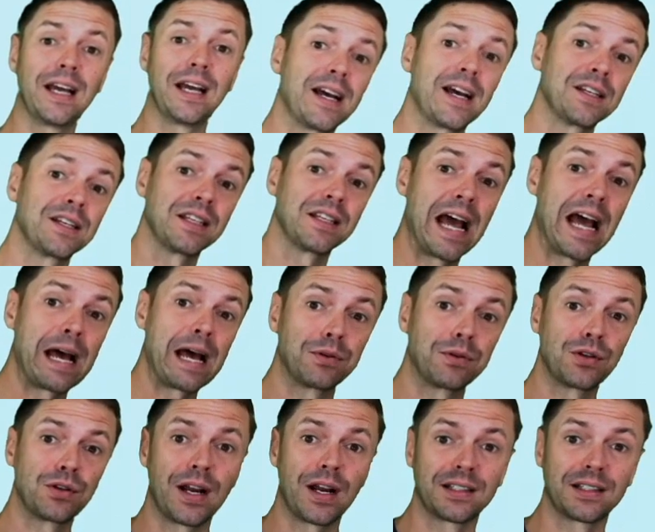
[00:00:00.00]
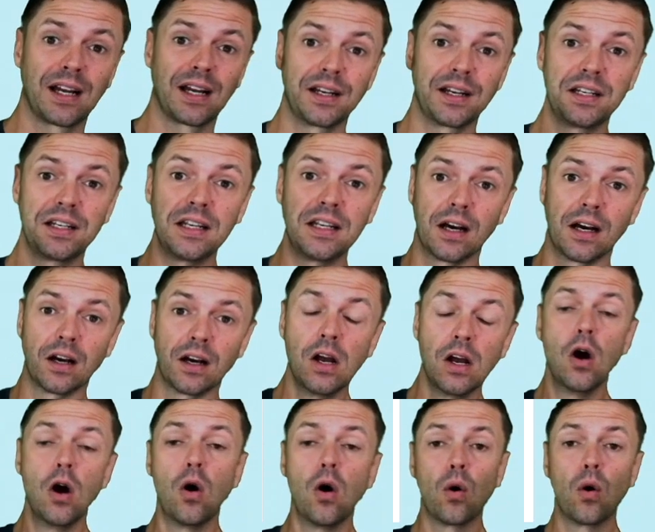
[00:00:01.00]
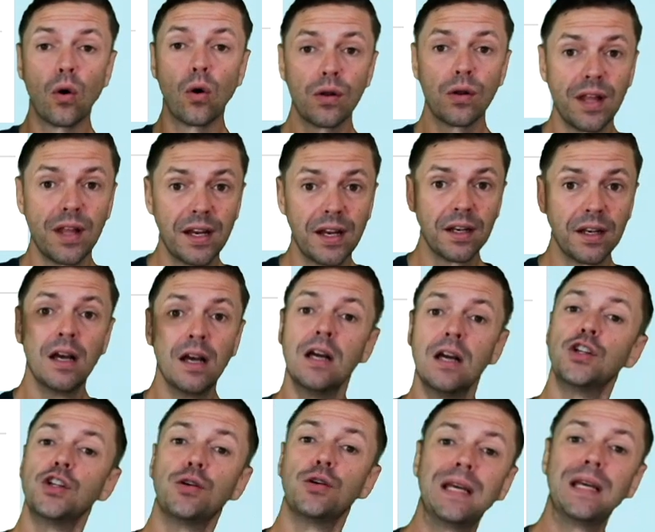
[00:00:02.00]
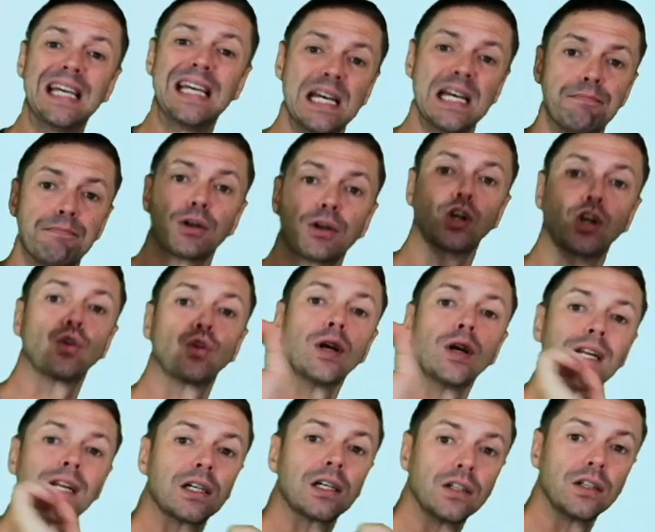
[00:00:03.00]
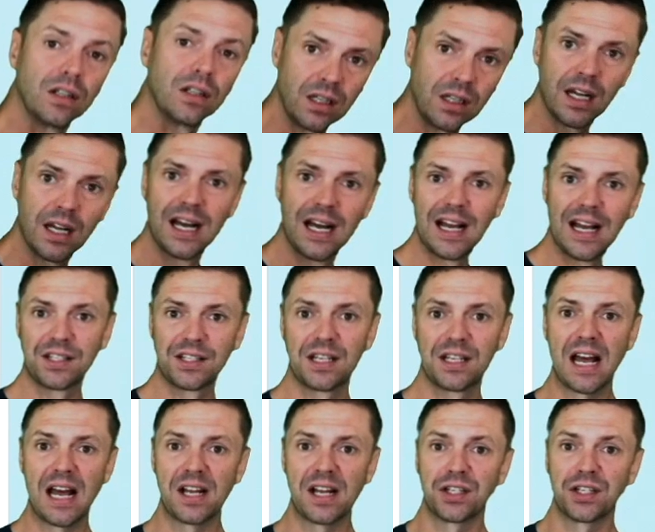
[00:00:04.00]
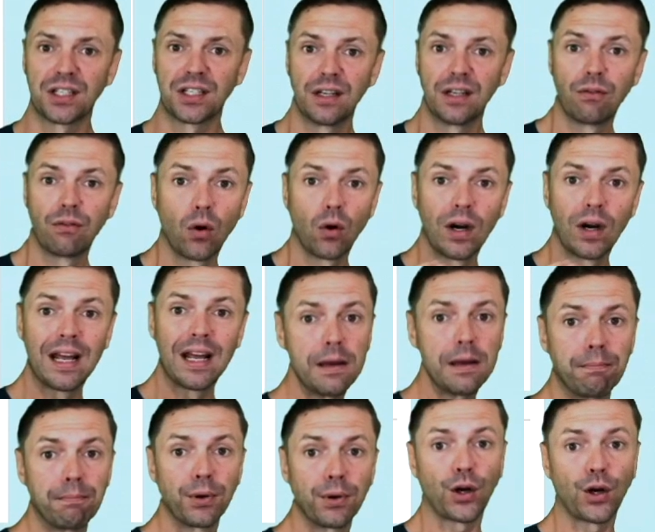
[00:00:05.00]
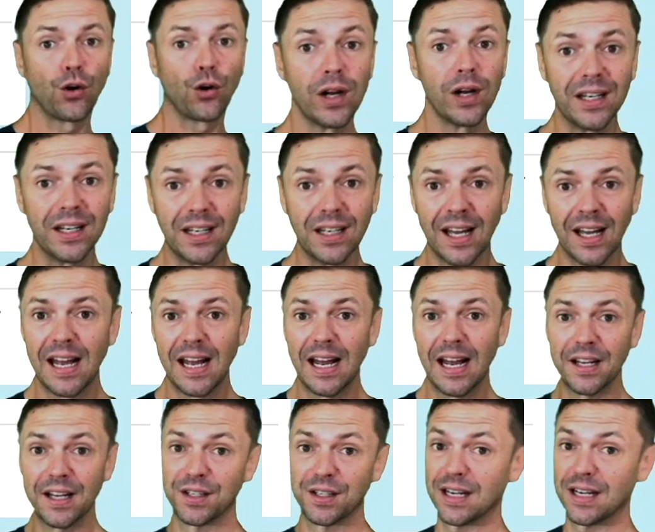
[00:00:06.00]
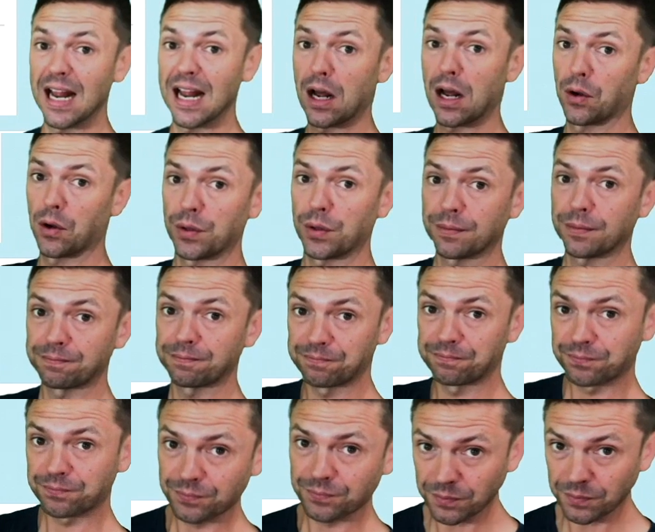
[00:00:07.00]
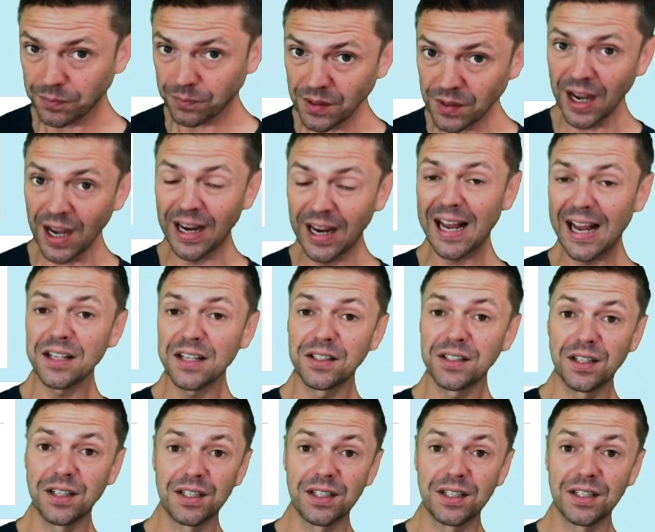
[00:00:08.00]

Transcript: as an abstract idea, or then to be hypocritical as an adjective, or a hypocrite as a noun, it has to